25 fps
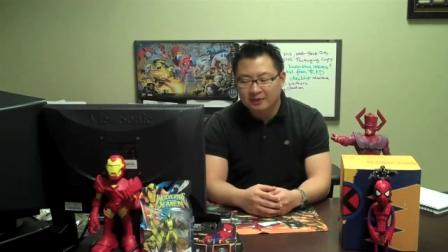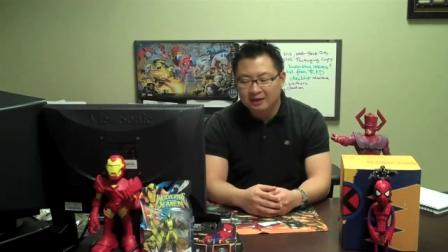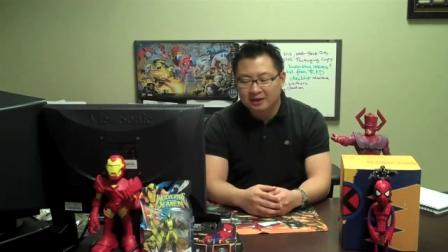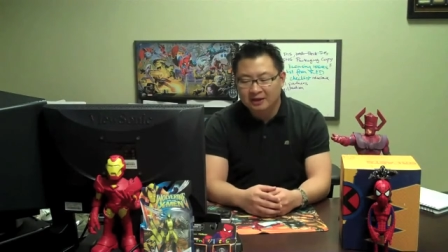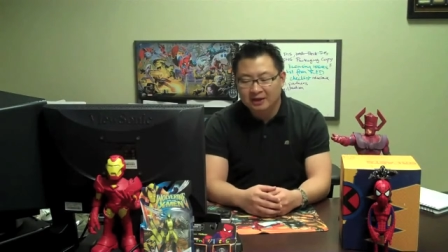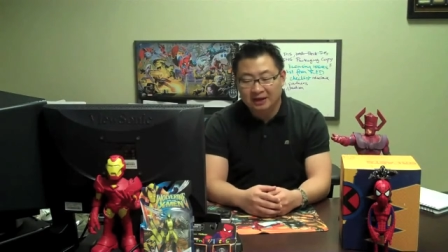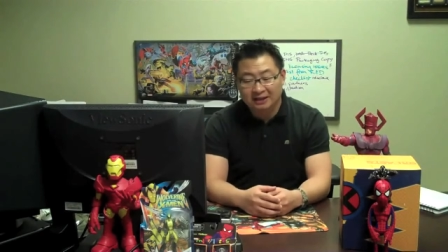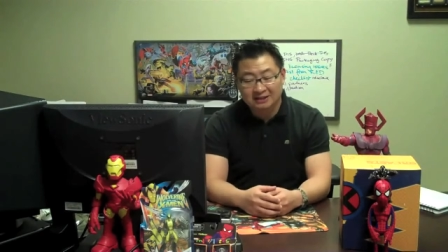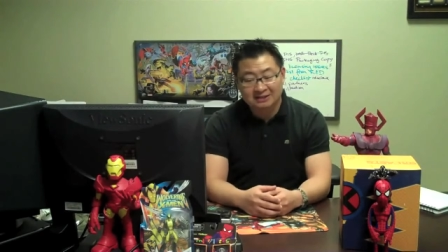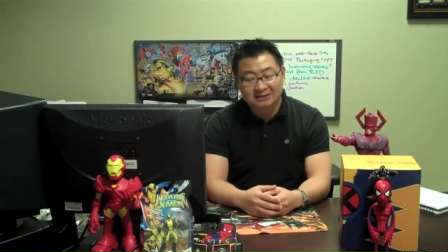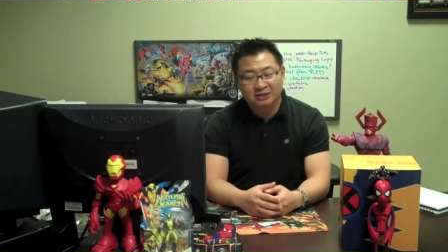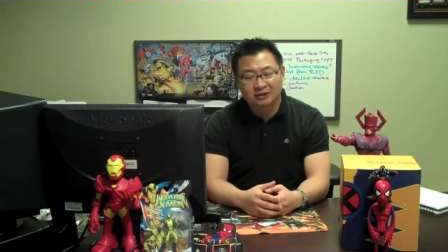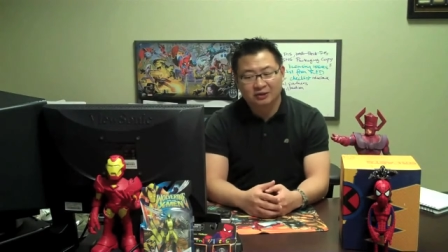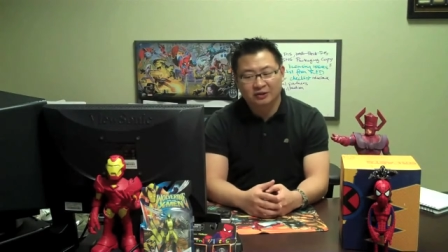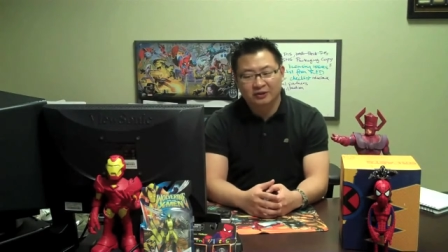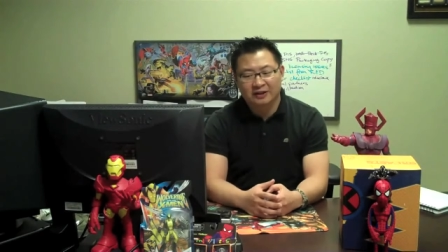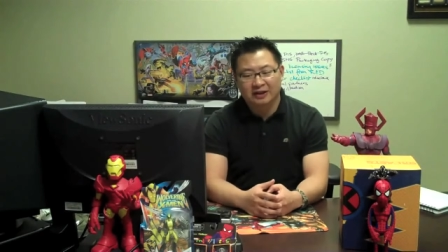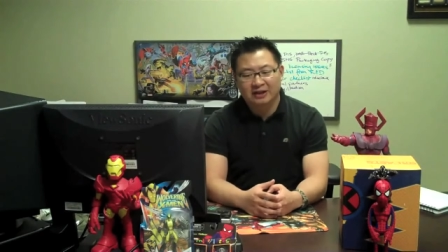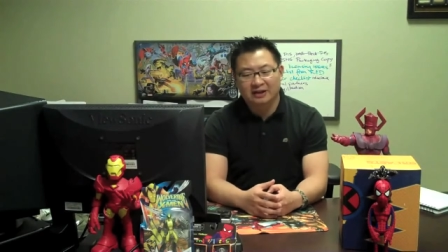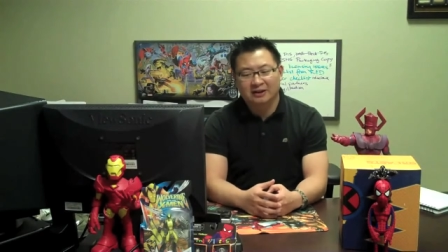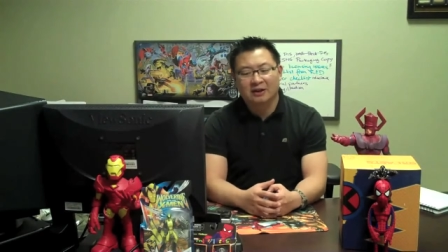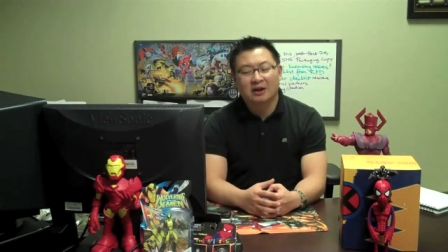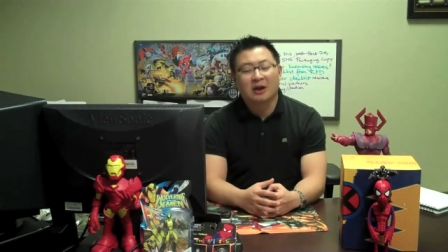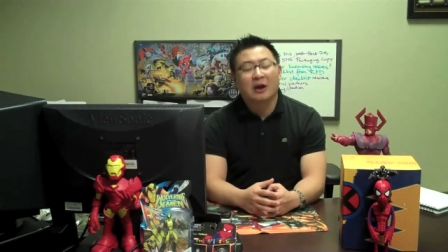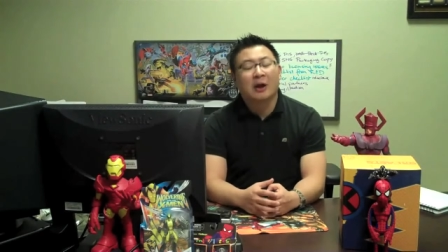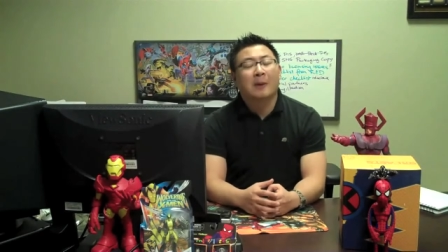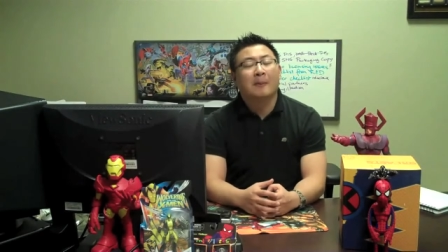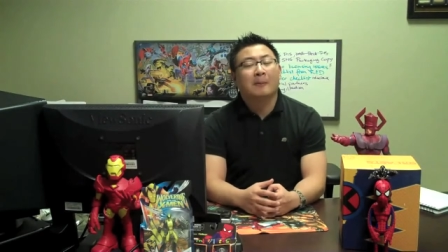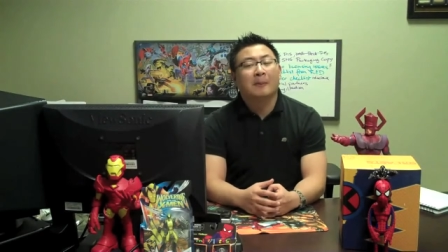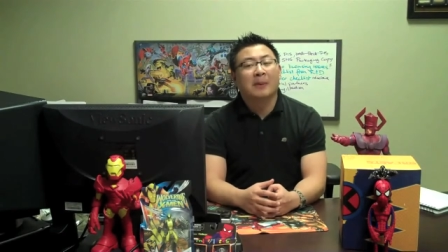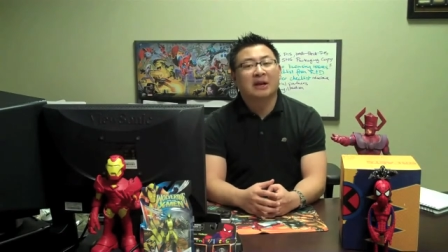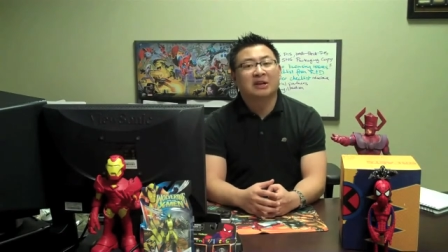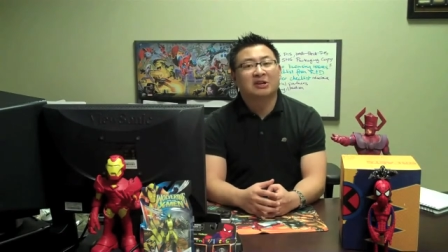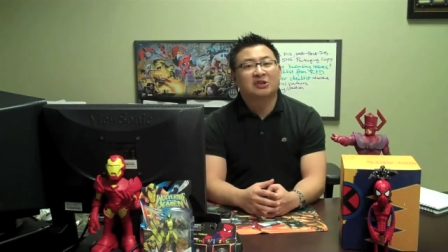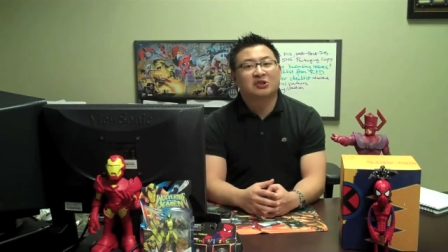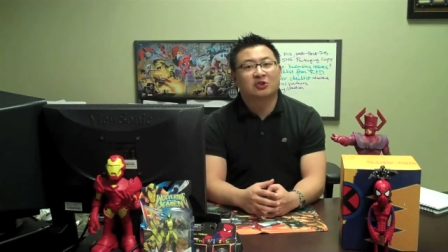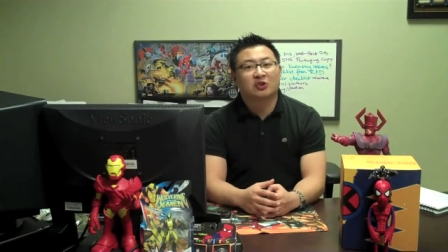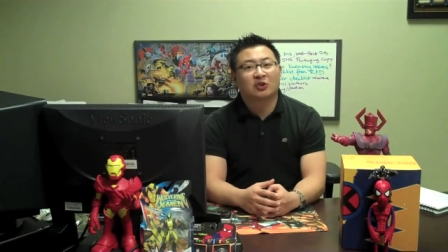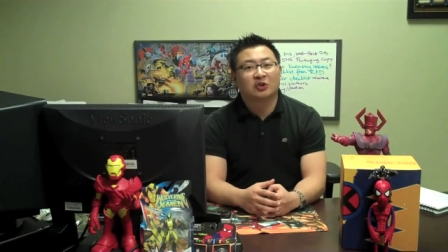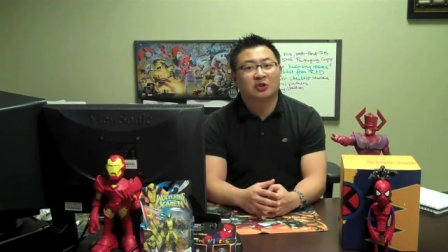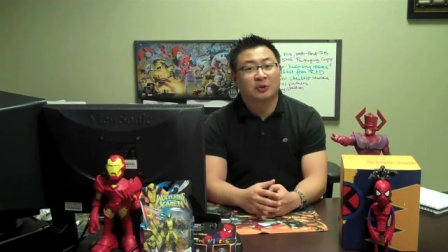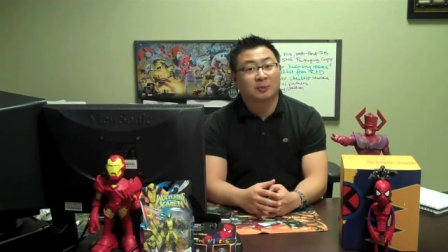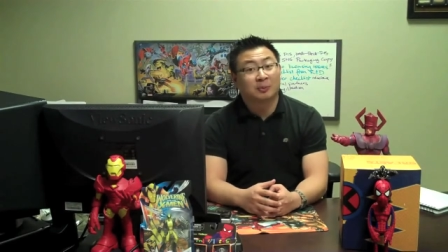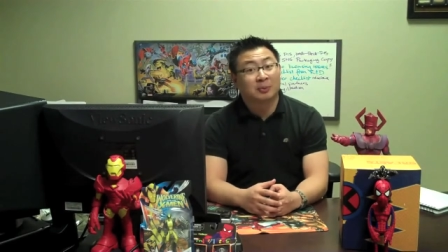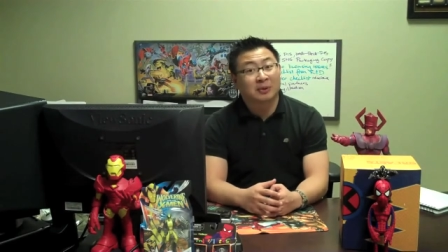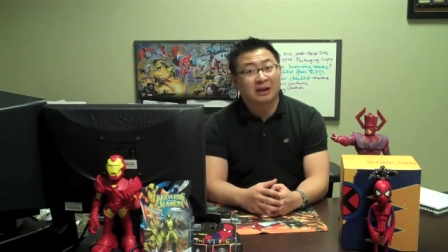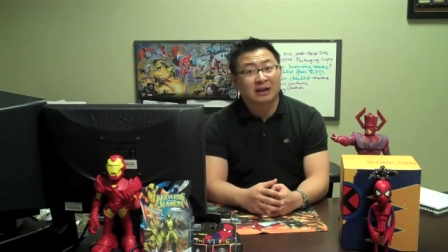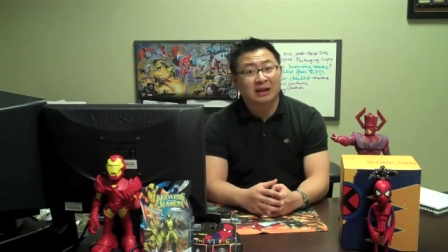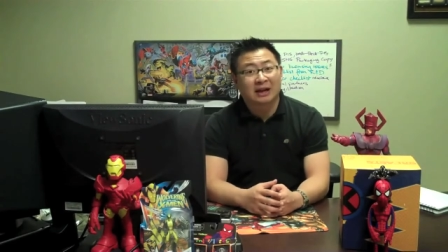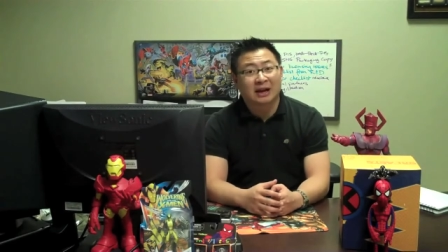Until then, make sure you
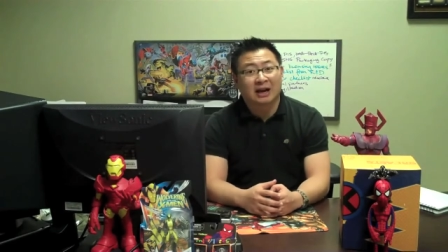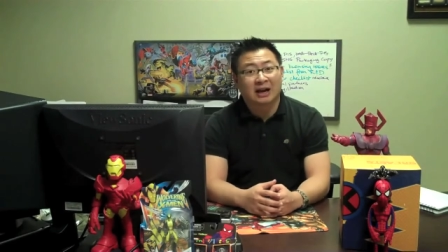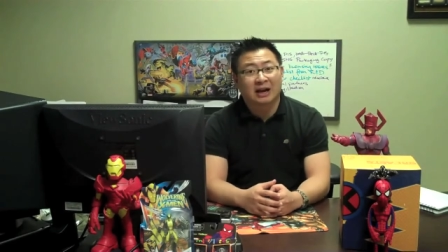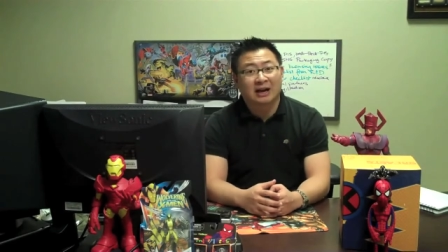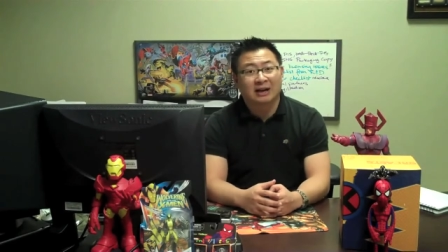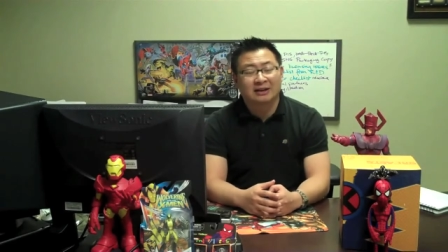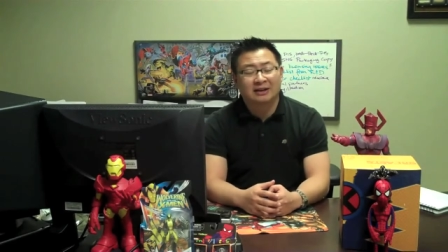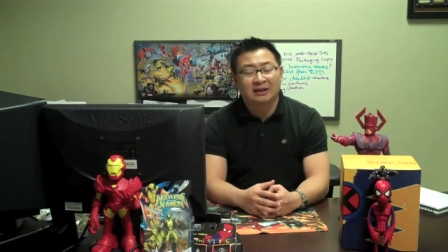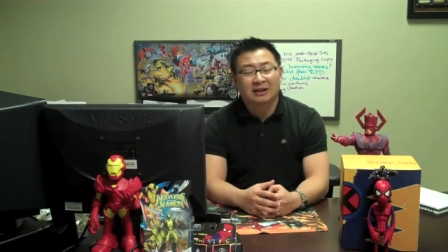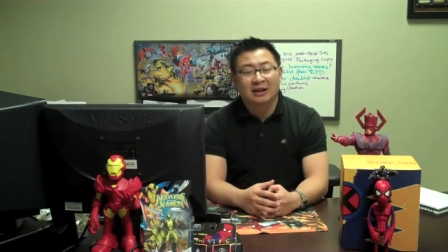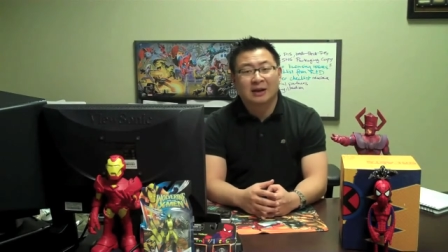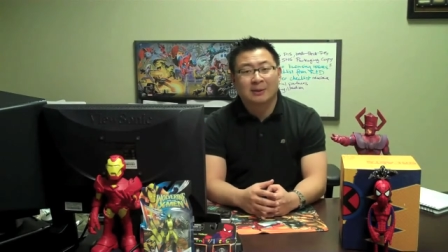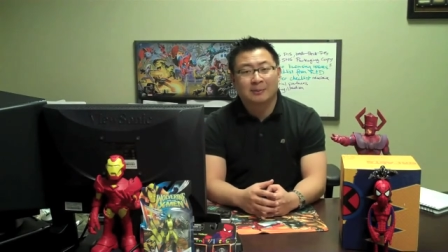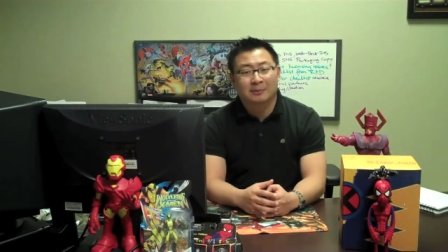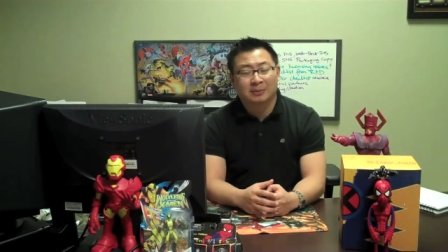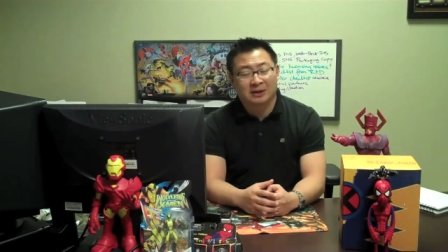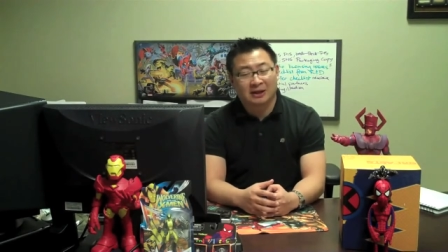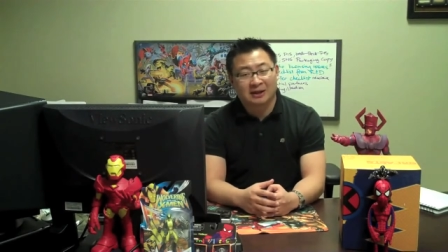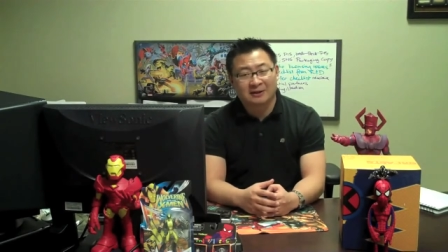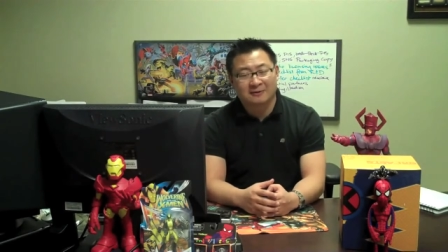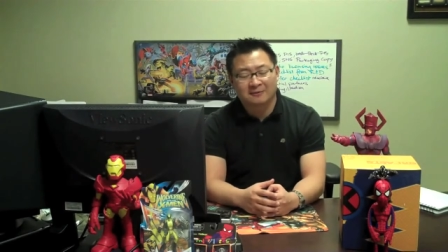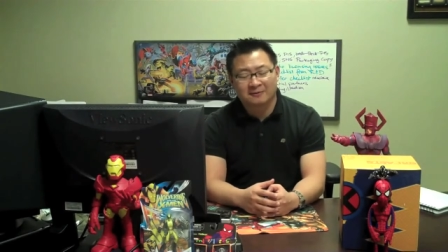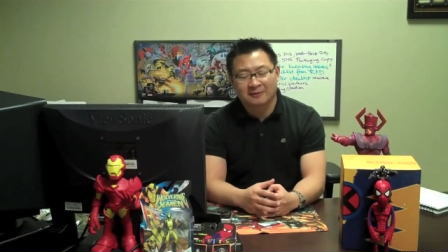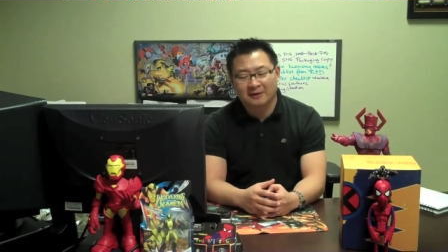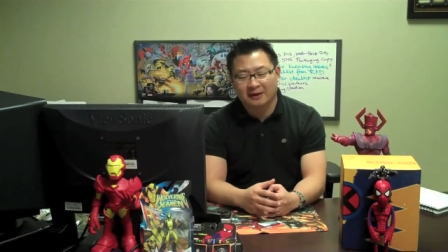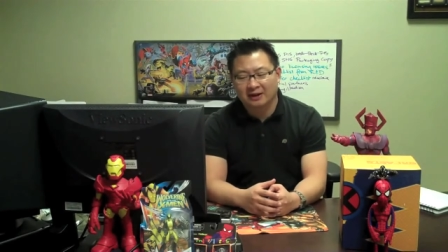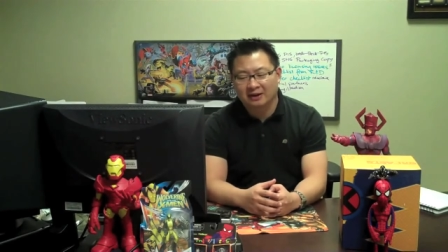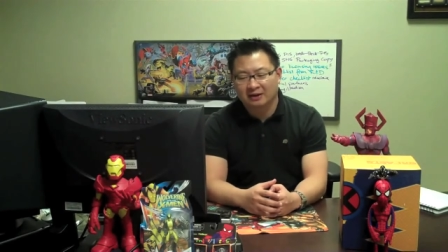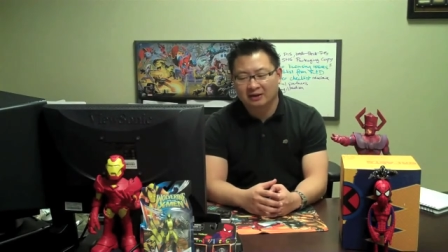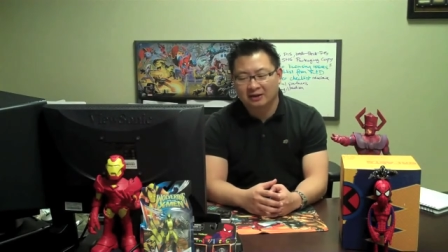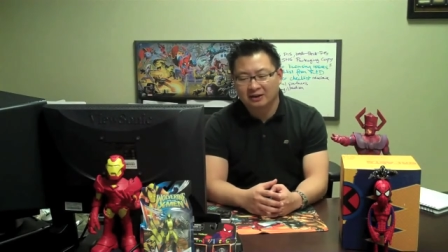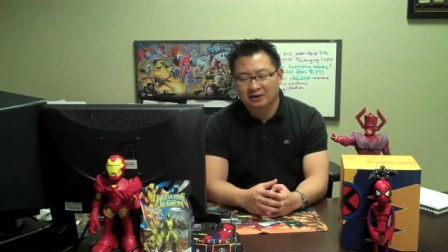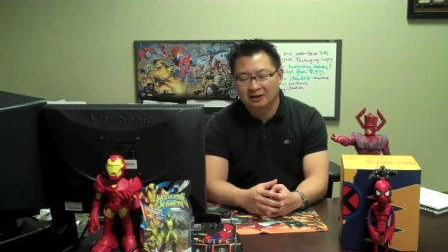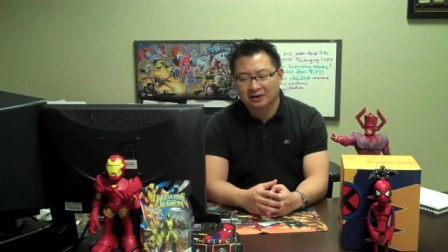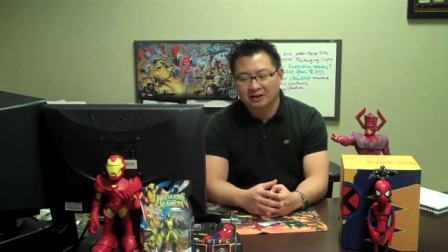play hard, play fair,